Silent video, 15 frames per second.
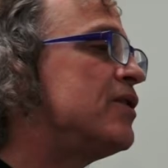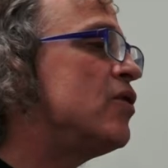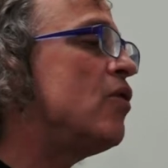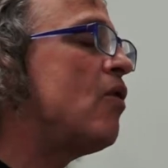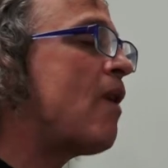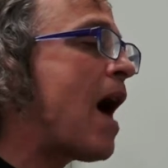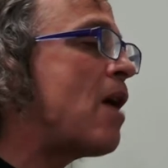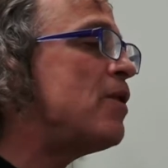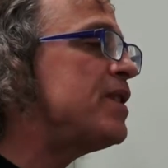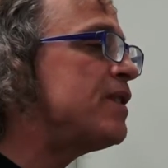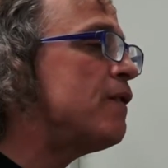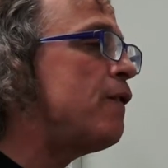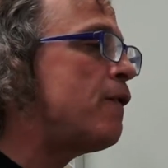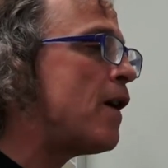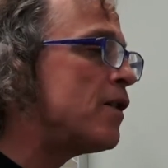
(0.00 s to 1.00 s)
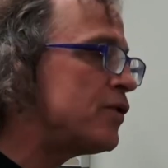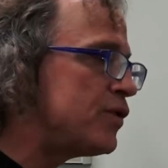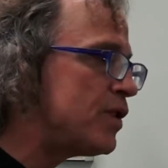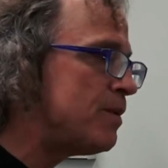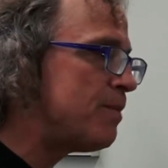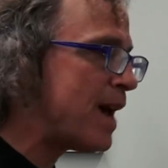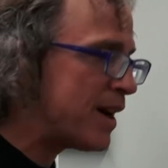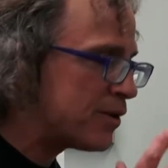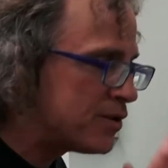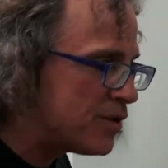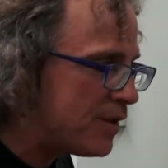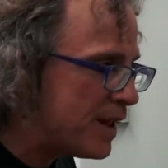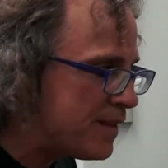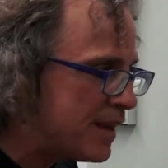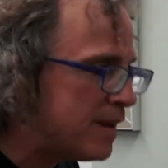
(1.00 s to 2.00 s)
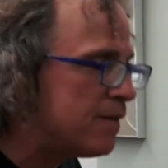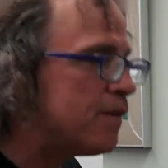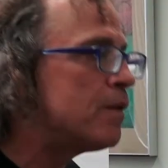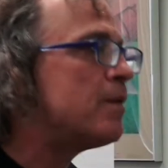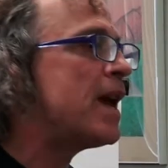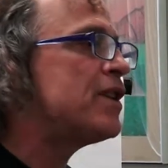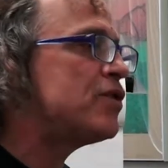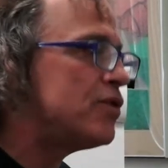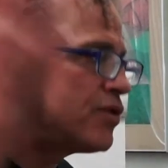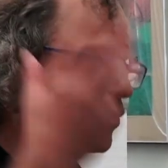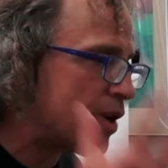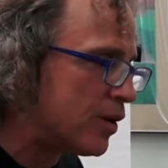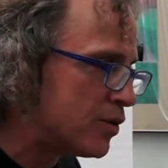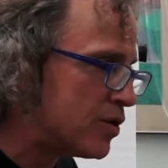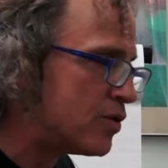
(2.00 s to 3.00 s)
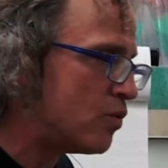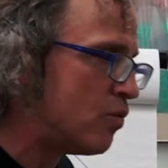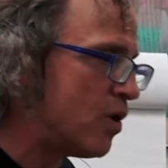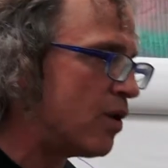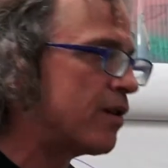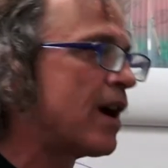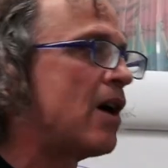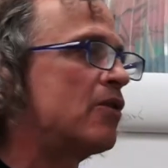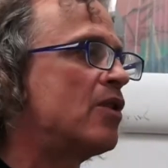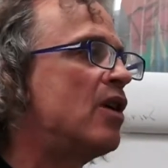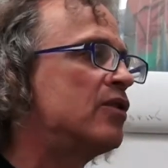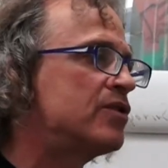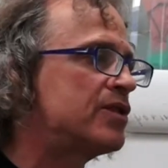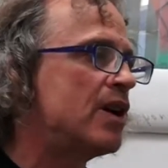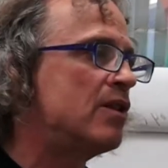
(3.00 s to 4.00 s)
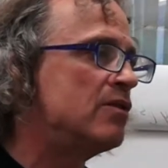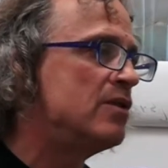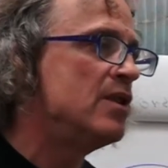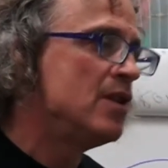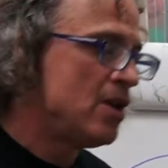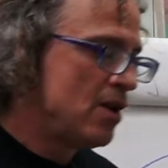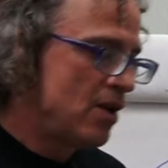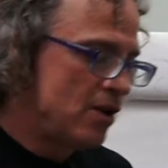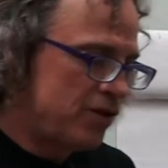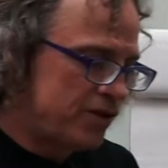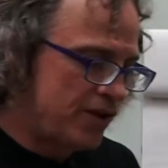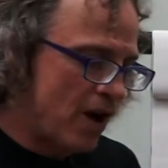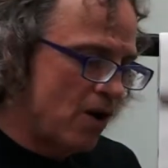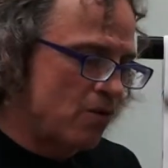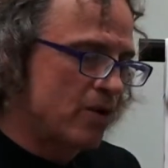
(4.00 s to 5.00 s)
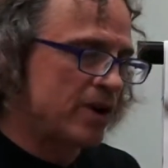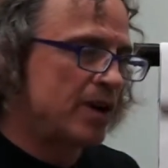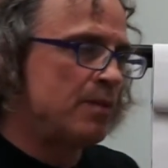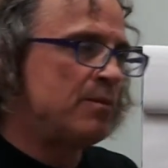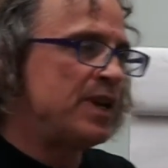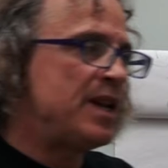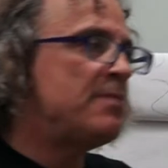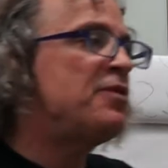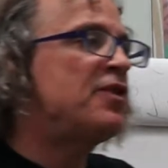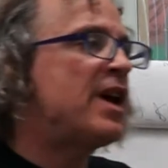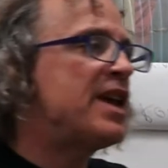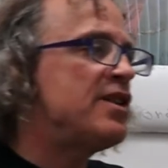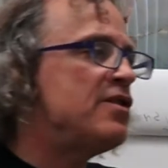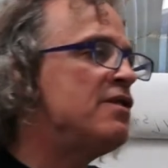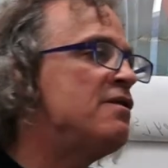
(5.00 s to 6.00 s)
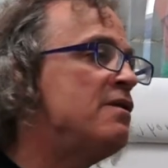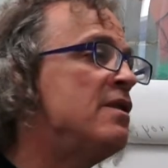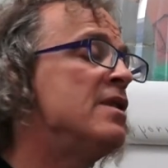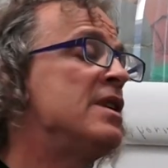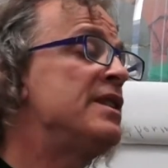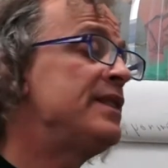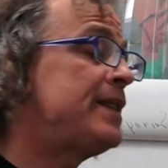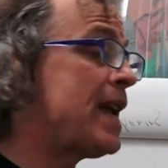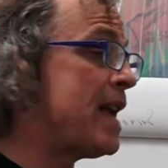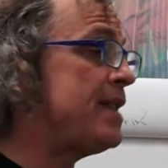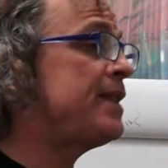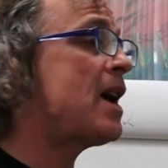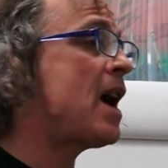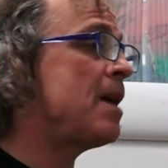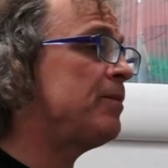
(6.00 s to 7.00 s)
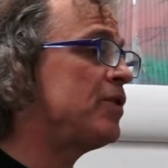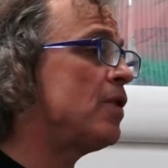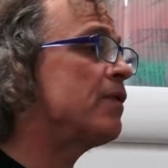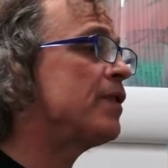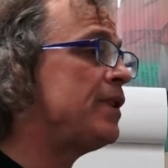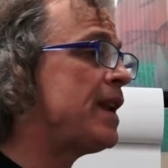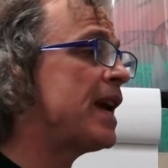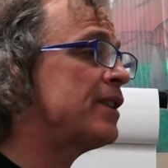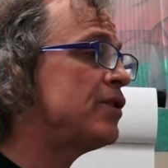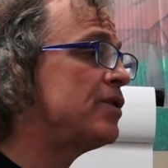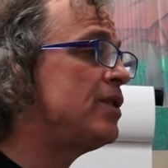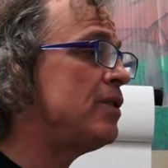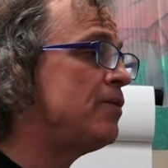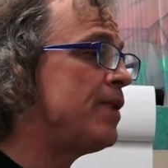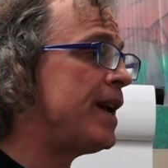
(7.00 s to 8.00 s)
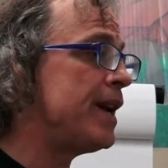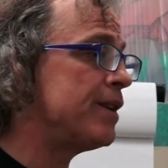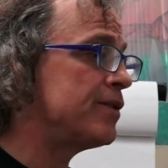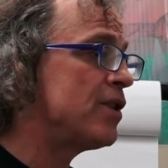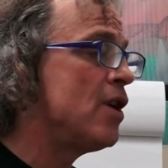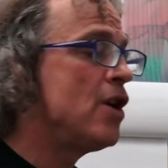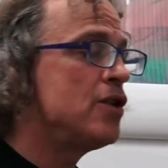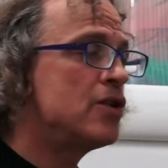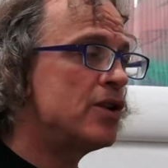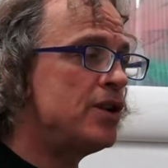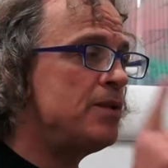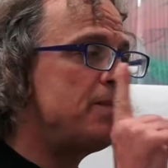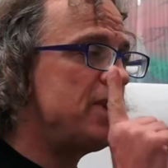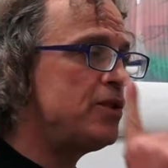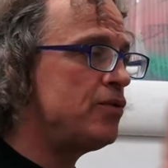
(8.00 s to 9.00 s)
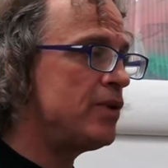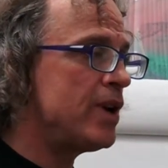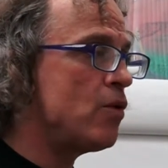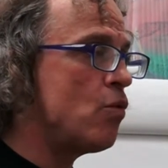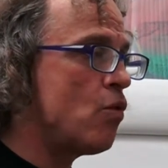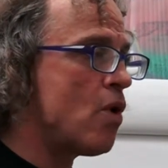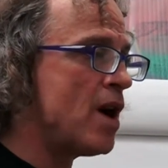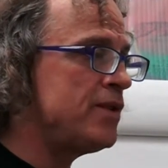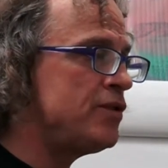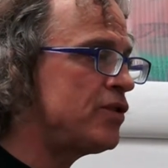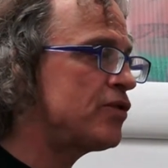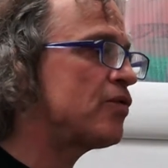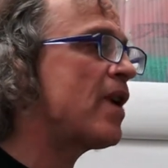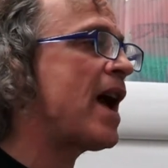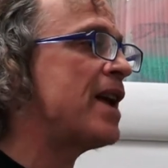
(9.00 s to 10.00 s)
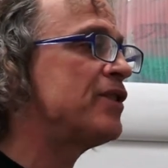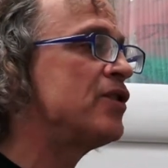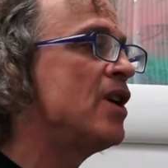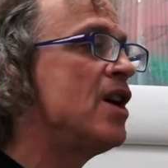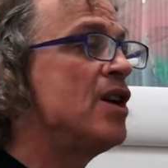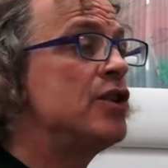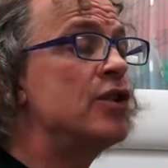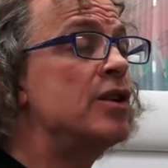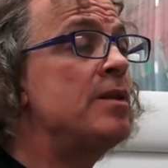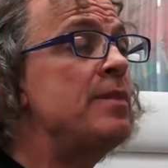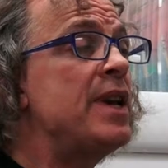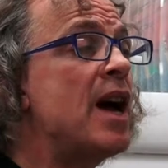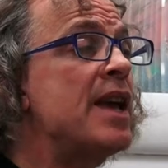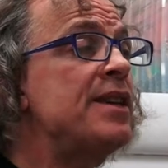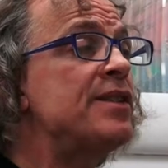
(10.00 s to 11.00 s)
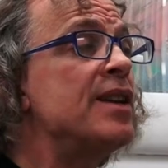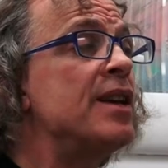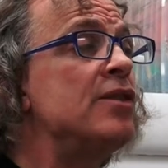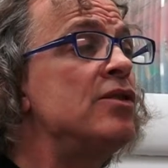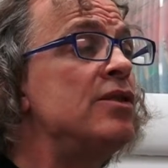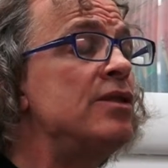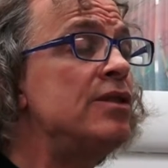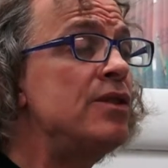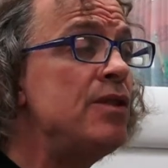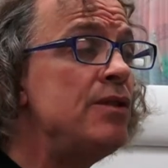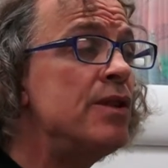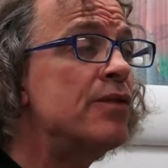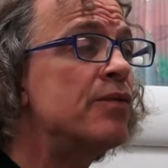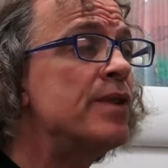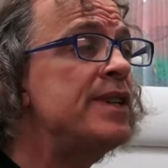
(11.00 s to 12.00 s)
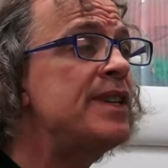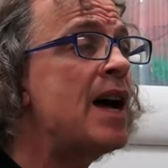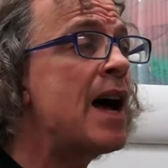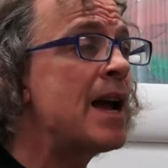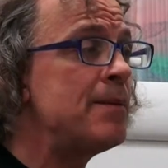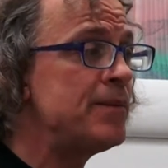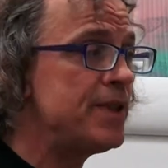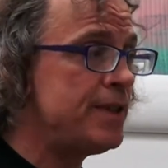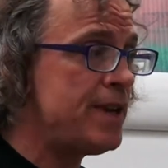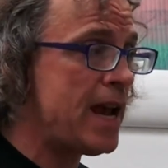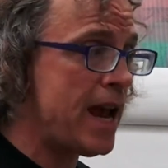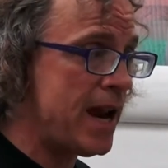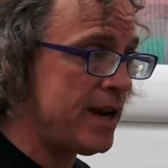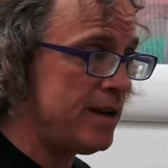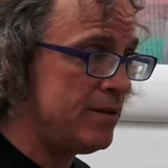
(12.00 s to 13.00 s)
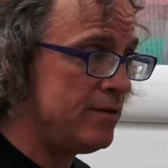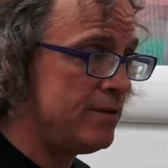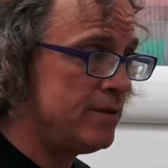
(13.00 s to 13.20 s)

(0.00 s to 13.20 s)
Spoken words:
to allow it to function better so that the inflammation starts to work out also. So we're going to manipulate you 10 times over the next 2 weeks. You're going to be doing one stretch. You're going to be icing 2 to 3 times a day.